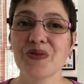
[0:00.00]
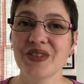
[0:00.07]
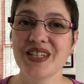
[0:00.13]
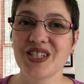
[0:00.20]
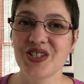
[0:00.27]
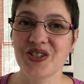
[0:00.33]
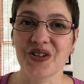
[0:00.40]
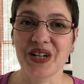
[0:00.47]
this
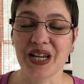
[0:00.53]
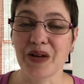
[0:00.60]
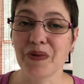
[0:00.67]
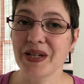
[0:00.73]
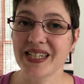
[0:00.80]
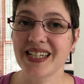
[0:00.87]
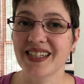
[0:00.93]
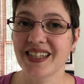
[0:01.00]
journey and we
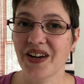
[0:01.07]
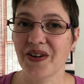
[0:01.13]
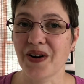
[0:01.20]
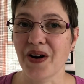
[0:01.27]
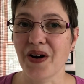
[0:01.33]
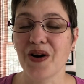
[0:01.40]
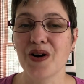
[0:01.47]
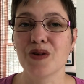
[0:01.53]
declutter our
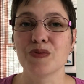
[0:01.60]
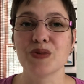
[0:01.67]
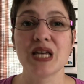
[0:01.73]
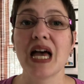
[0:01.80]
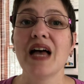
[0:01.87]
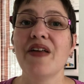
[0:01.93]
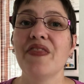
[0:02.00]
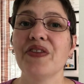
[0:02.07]
homes,
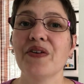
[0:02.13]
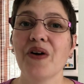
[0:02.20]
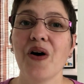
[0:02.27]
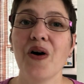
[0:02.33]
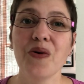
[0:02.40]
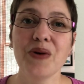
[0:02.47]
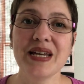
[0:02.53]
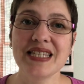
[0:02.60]
there
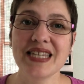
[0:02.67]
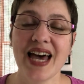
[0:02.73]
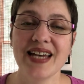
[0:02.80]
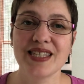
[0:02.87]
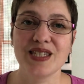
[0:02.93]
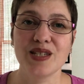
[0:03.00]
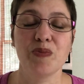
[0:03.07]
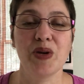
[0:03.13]
always has
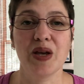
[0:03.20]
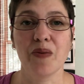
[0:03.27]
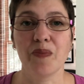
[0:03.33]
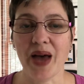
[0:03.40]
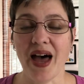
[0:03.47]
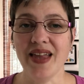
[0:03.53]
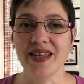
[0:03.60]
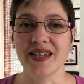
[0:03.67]
to be a
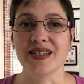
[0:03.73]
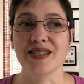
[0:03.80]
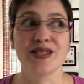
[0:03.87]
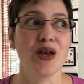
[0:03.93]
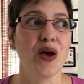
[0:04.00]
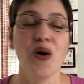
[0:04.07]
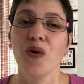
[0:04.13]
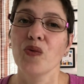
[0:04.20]
balance.
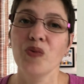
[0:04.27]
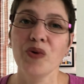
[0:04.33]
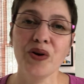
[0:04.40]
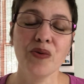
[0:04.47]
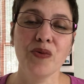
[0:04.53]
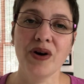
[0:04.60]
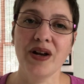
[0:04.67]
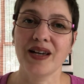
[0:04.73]
We don't
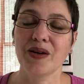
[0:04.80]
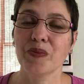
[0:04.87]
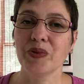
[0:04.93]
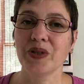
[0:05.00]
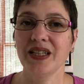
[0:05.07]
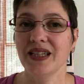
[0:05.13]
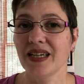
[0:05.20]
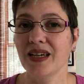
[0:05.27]
want to
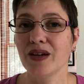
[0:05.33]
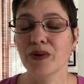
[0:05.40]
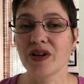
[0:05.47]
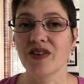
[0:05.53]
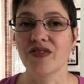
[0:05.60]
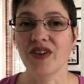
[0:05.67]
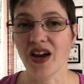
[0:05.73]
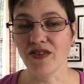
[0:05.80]
completely get rid
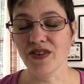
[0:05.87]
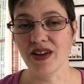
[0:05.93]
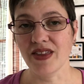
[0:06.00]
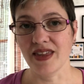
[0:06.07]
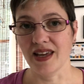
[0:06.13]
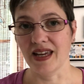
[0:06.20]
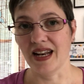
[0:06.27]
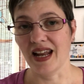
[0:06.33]
of
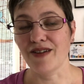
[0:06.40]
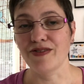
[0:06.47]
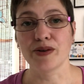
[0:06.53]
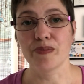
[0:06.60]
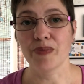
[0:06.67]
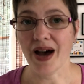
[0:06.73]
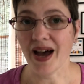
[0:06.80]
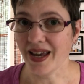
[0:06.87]
everything and have to
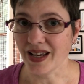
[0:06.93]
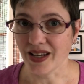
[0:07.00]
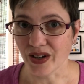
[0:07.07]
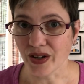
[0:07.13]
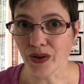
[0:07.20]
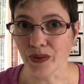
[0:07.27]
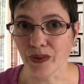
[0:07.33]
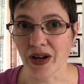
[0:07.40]
buy it
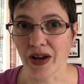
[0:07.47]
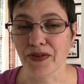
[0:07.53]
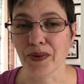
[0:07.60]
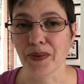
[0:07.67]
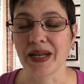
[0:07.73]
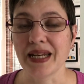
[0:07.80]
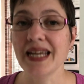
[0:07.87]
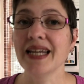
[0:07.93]
new whenever we
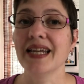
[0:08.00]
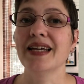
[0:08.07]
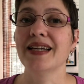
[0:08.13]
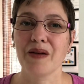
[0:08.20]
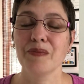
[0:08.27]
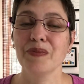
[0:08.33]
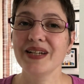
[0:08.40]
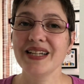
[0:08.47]
need it.
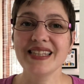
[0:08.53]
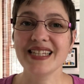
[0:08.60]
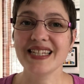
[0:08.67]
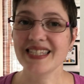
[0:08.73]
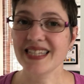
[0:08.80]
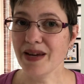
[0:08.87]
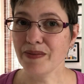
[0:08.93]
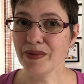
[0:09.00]
But at the
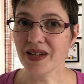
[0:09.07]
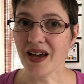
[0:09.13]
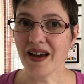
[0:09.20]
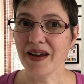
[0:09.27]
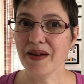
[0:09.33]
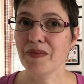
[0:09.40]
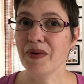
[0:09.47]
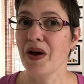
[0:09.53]
same
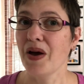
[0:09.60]
time,